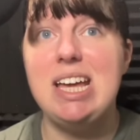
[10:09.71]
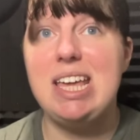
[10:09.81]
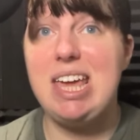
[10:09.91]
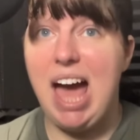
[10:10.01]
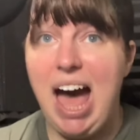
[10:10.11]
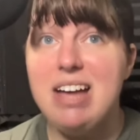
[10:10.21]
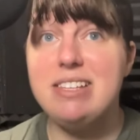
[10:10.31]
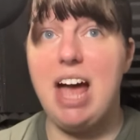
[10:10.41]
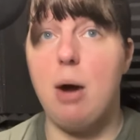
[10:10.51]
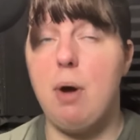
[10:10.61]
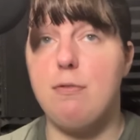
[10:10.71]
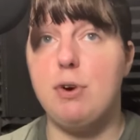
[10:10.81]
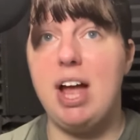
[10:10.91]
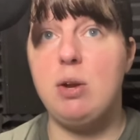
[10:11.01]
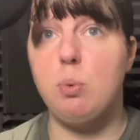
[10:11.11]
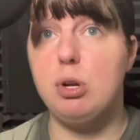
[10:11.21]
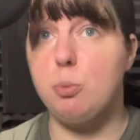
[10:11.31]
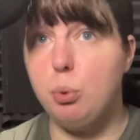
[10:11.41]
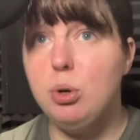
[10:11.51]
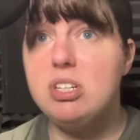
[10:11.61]
He has, however, and we're to
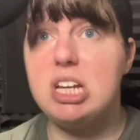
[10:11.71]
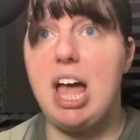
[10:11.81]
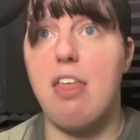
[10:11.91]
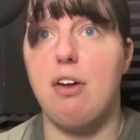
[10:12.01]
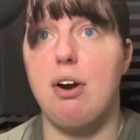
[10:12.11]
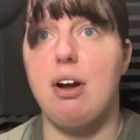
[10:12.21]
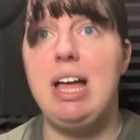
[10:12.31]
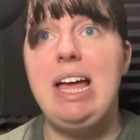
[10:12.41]
board together.